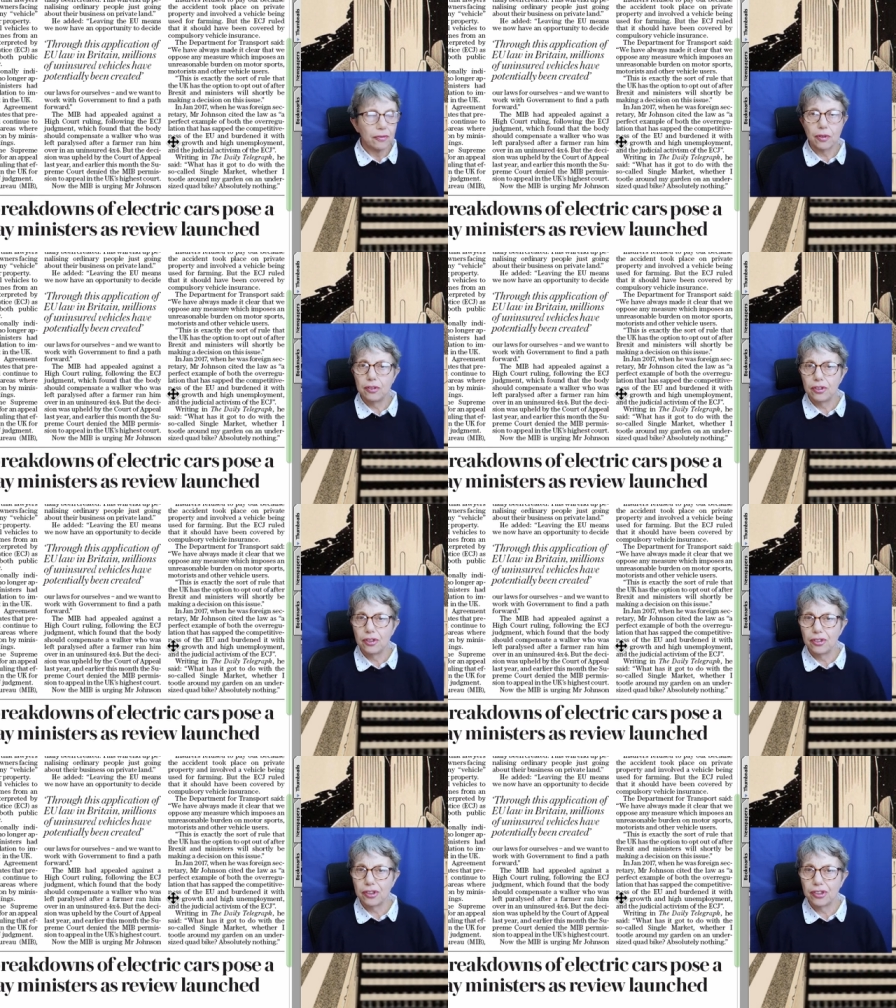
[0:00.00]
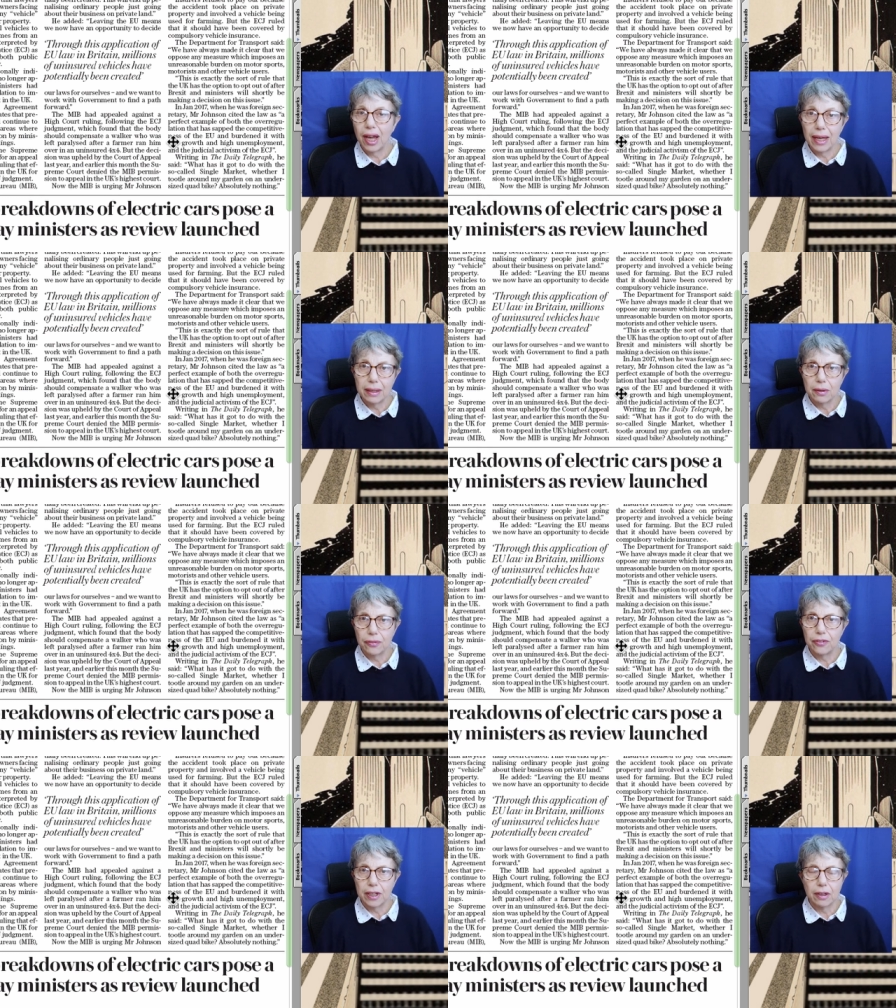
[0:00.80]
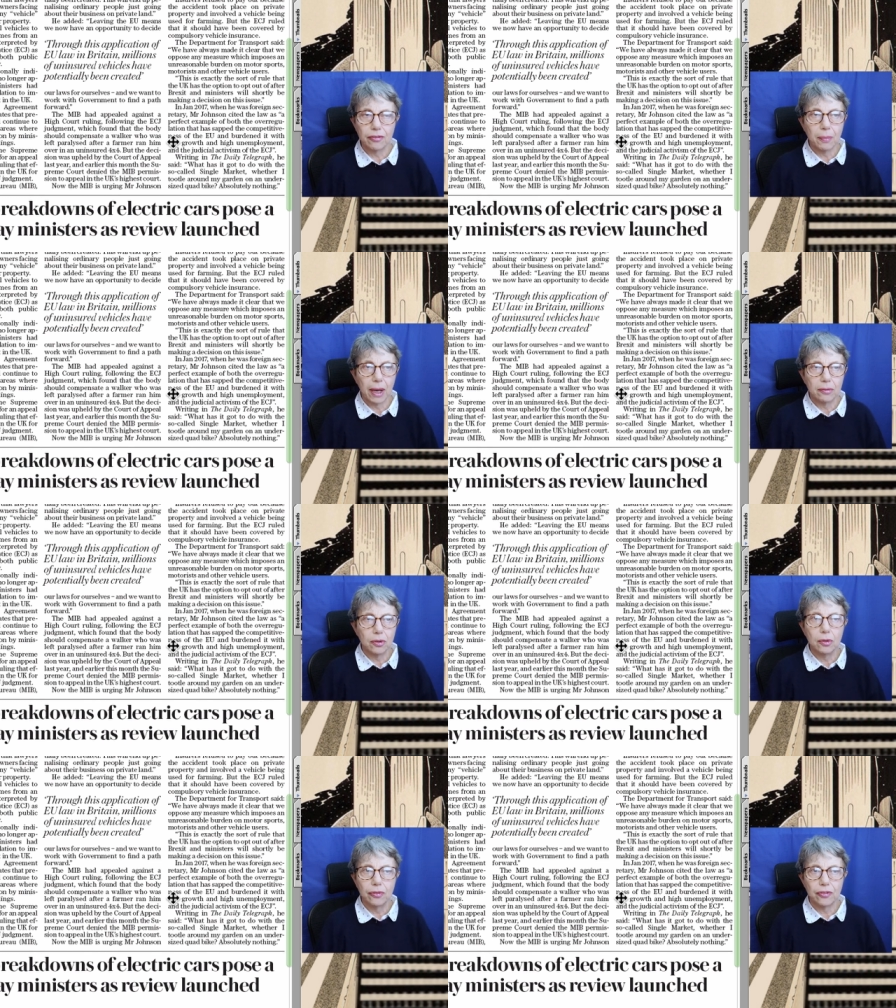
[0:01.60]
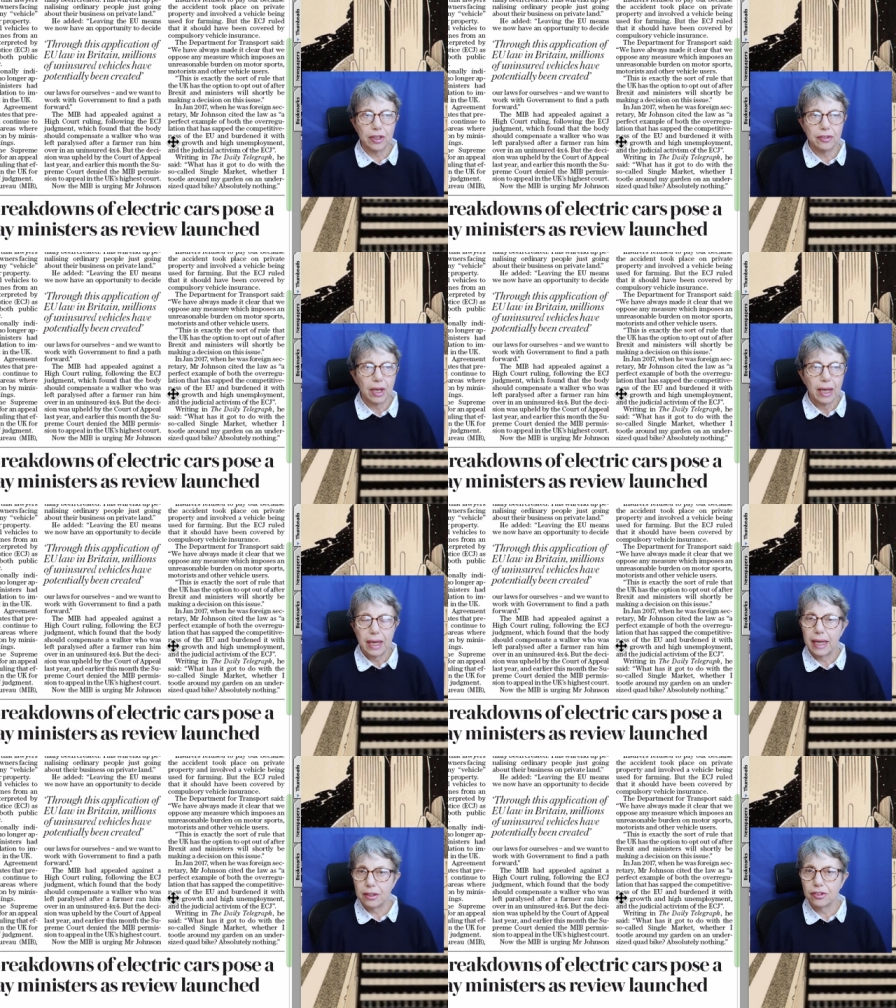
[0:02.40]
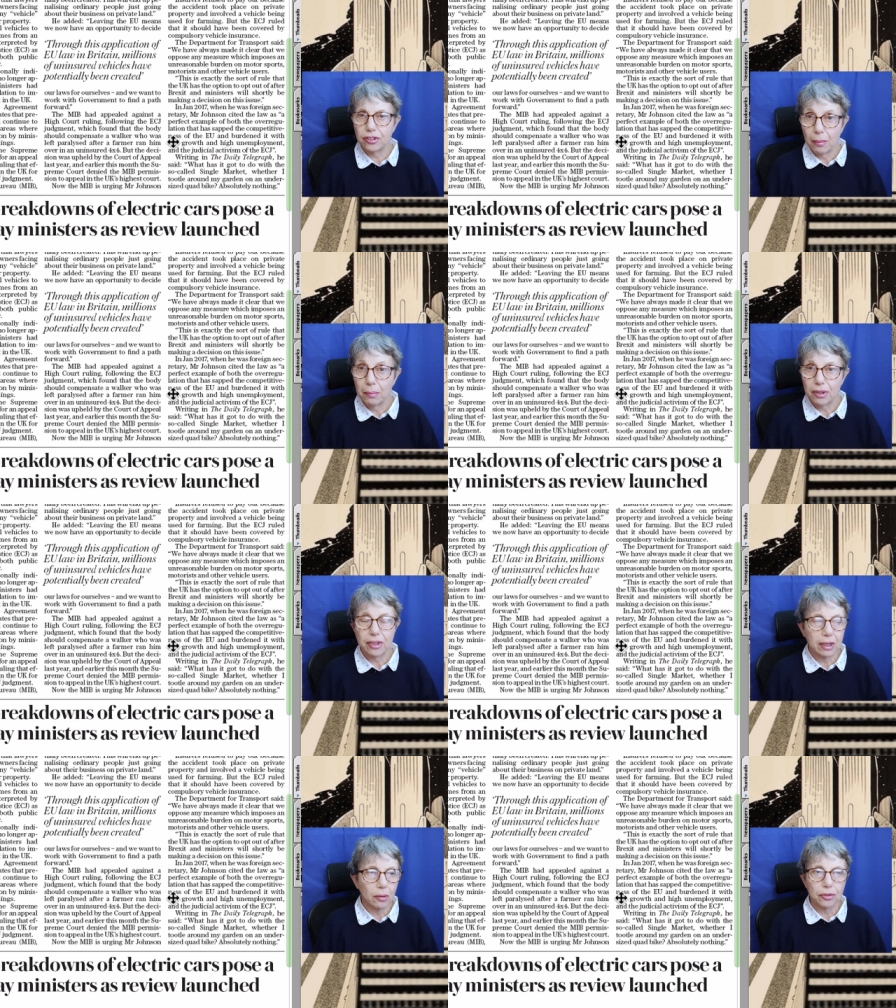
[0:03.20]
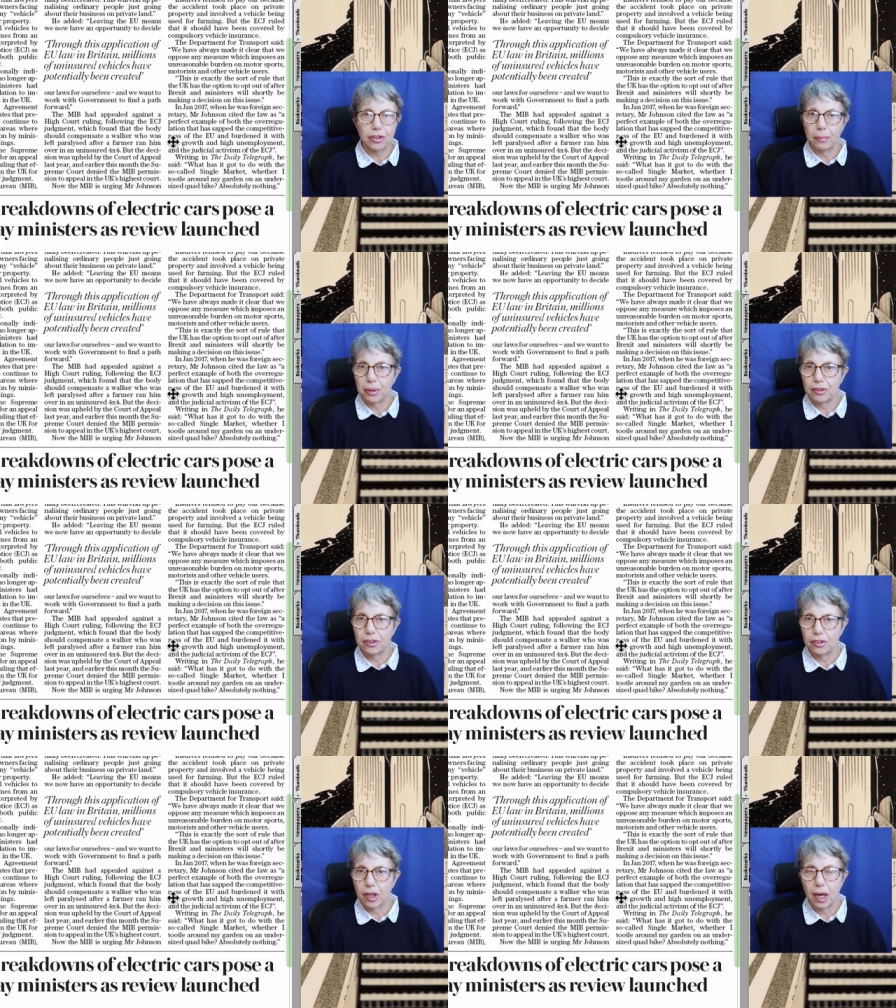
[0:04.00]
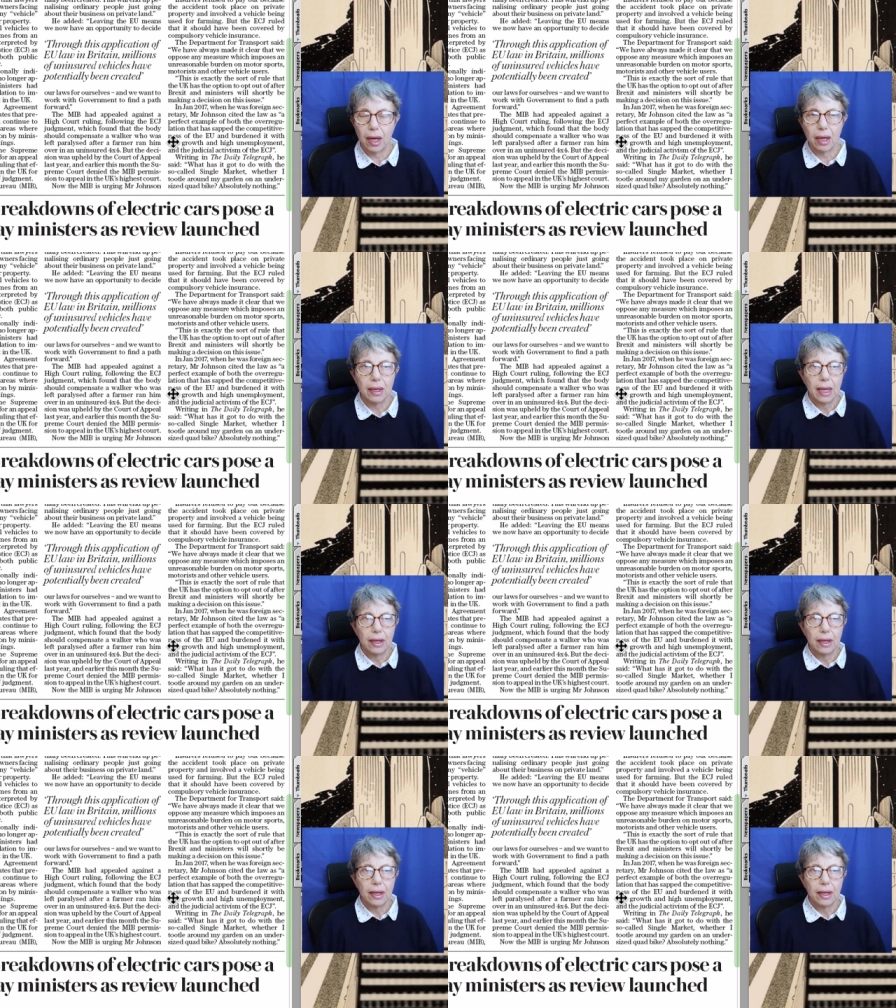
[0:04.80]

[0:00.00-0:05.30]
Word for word: for instance, a tile fell off my roof and hit somebody or somebody's car,